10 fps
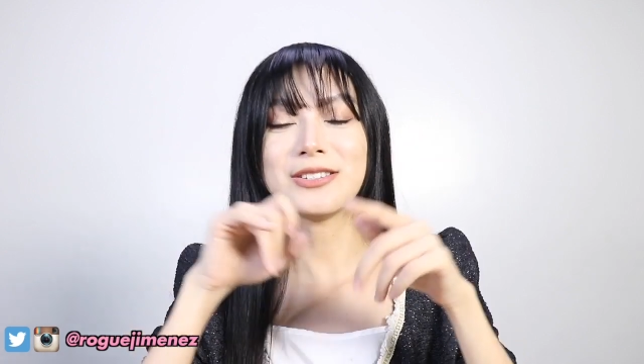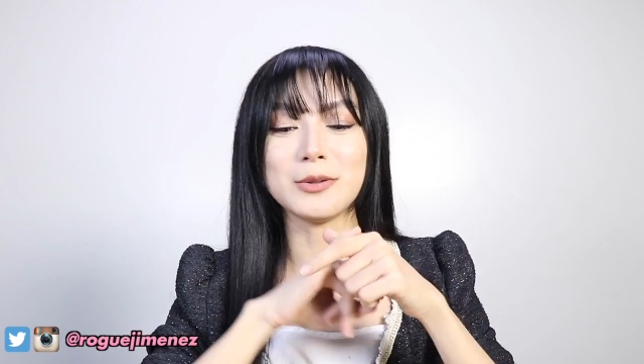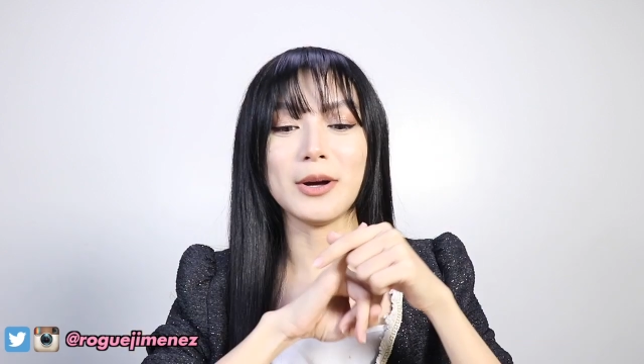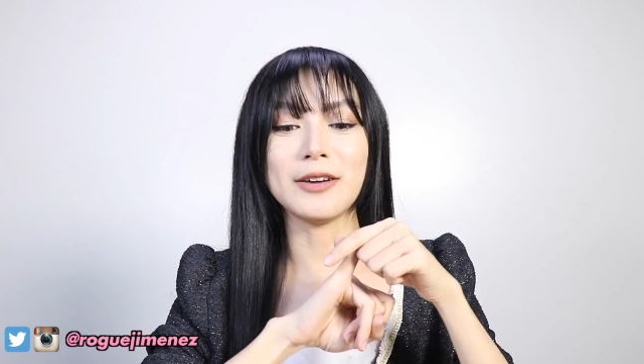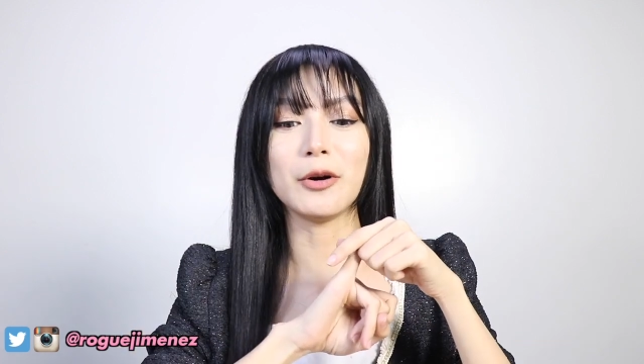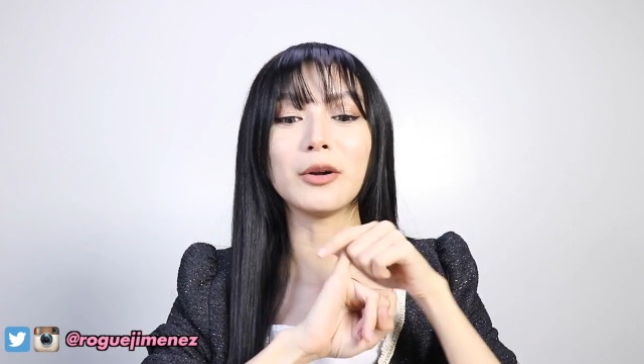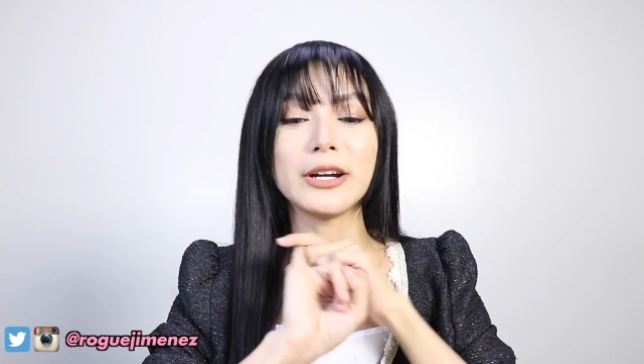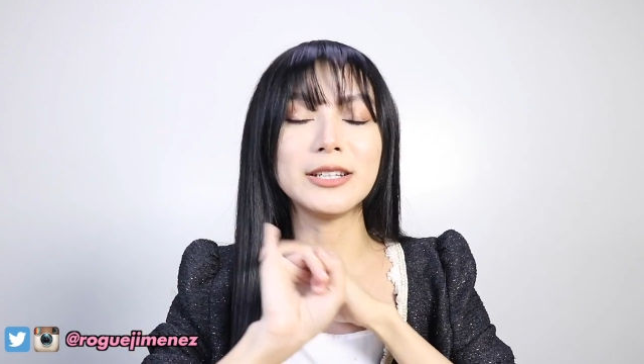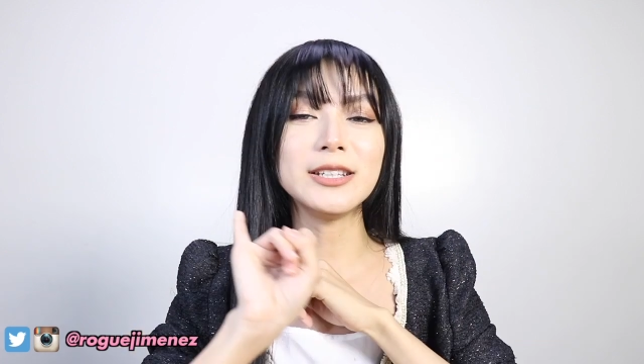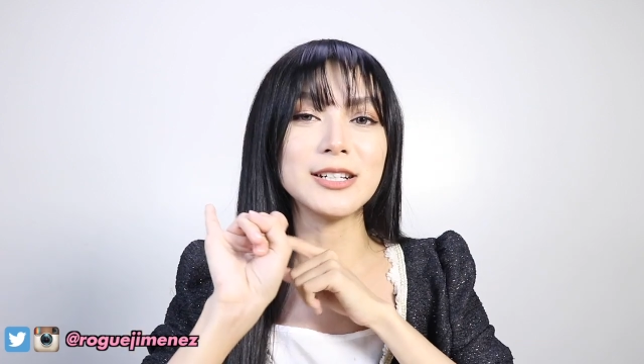So I've
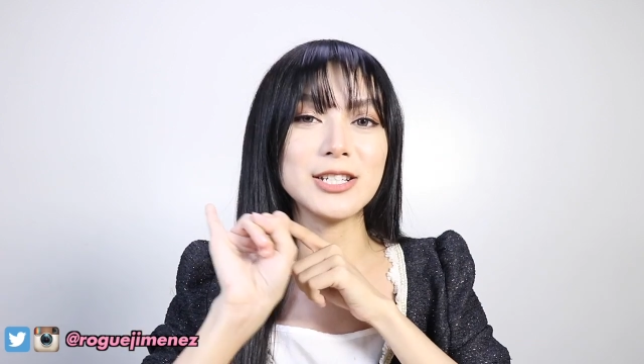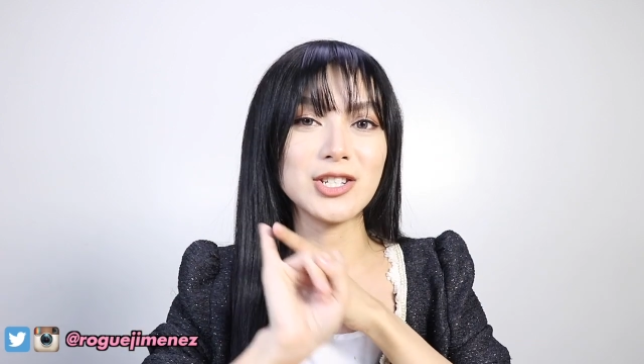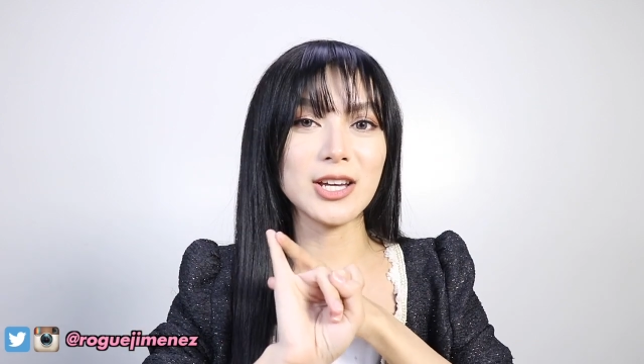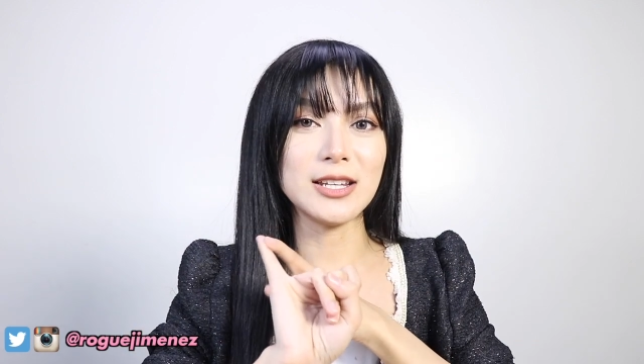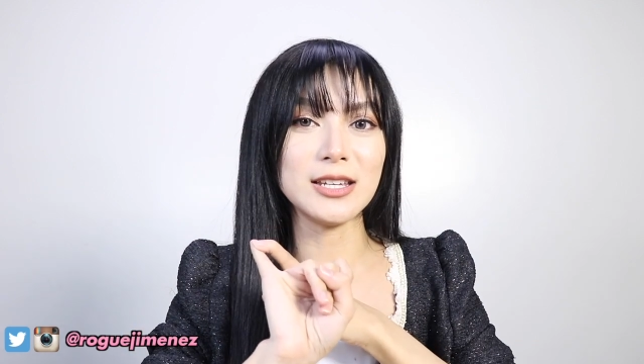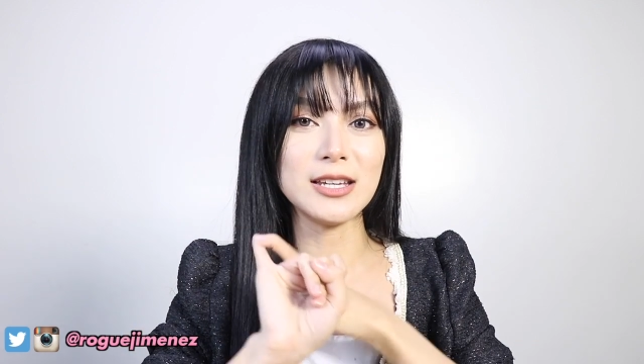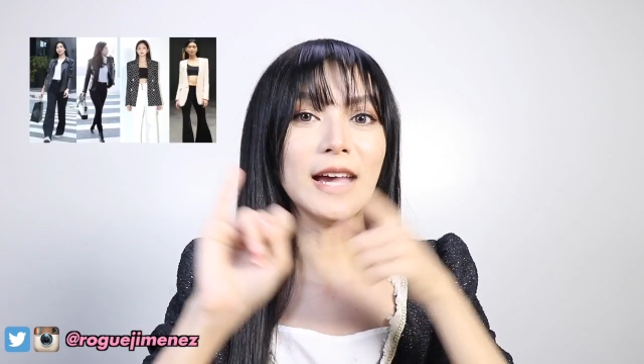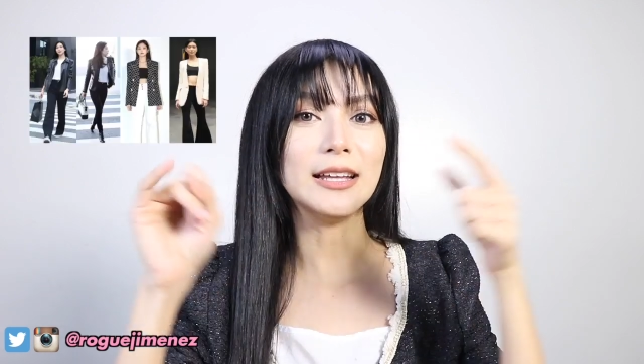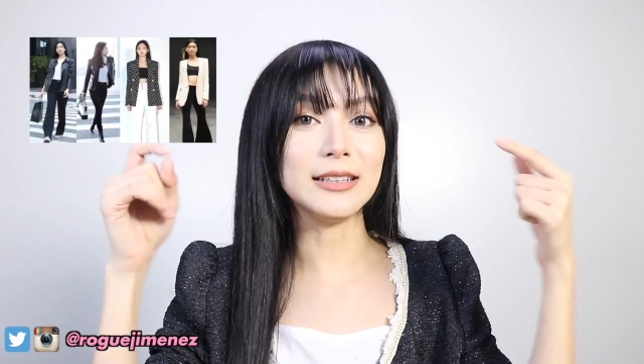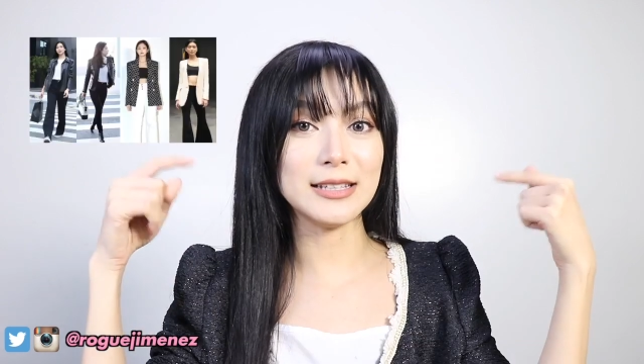already done Jennie
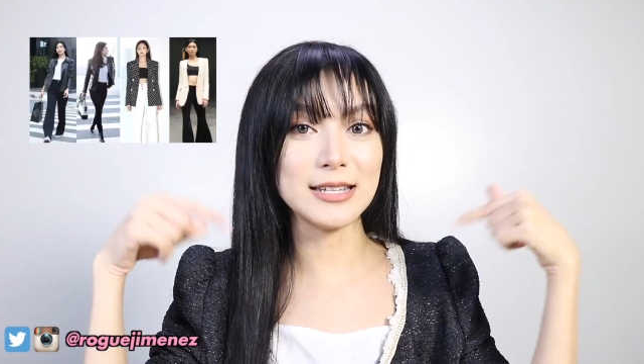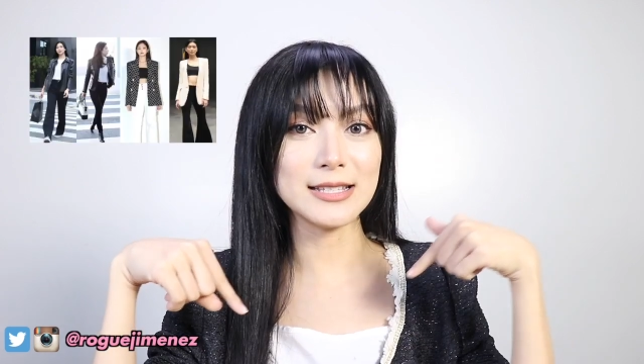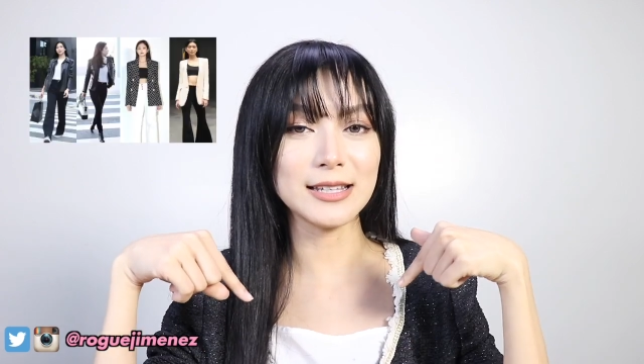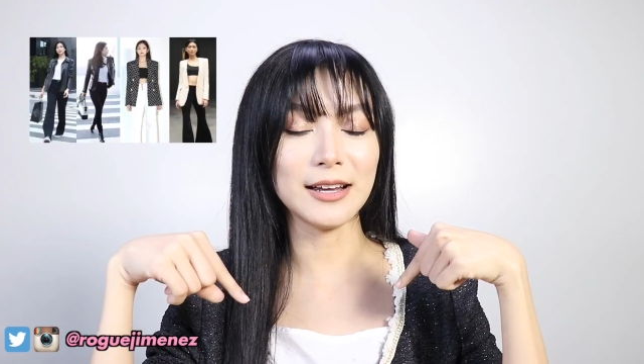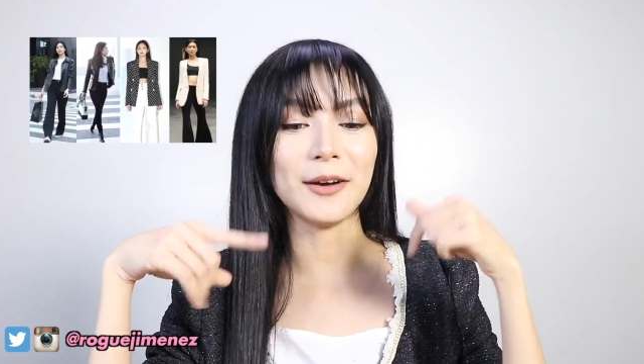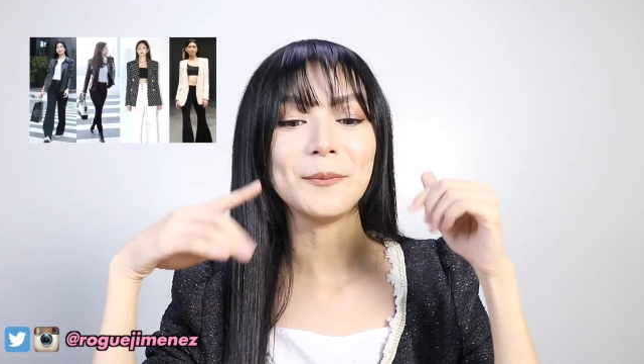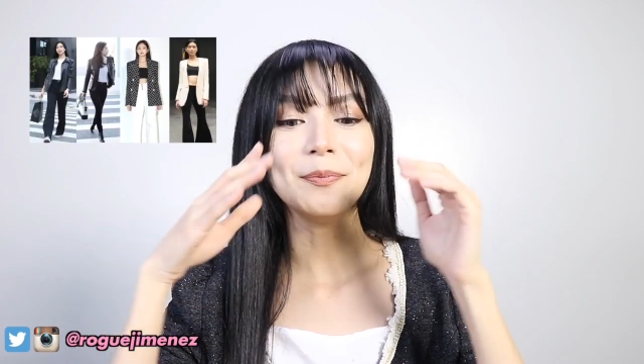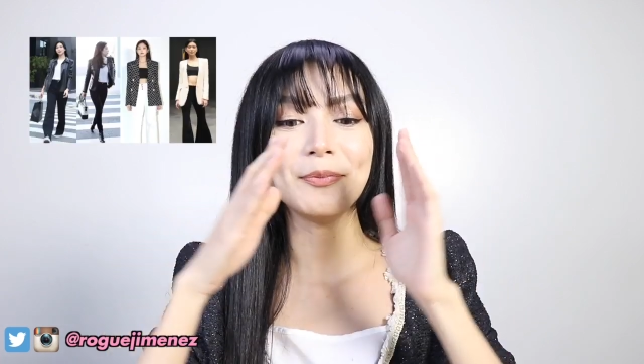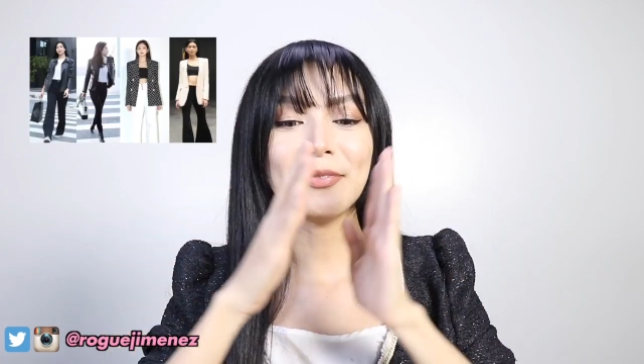and Lisa.